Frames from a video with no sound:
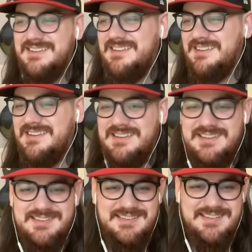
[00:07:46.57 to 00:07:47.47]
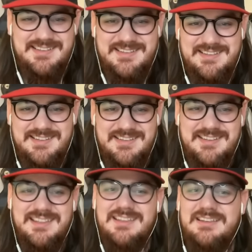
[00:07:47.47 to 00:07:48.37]

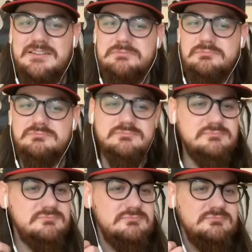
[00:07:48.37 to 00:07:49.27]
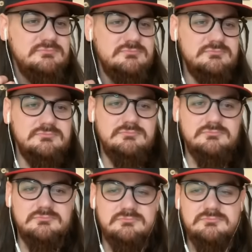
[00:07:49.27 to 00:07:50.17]

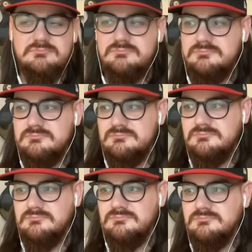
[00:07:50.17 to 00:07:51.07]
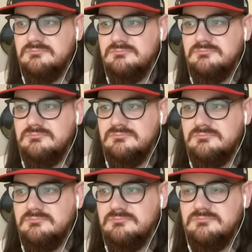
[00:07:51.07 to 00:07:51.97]

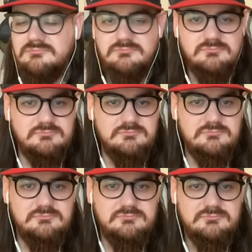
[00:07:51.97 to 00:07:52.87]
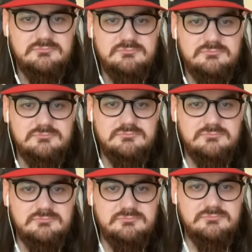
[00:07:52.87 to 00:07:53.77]

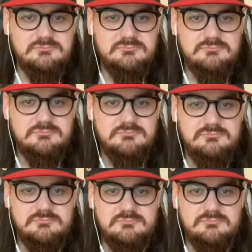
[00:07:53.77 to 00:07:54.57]
(not speaking)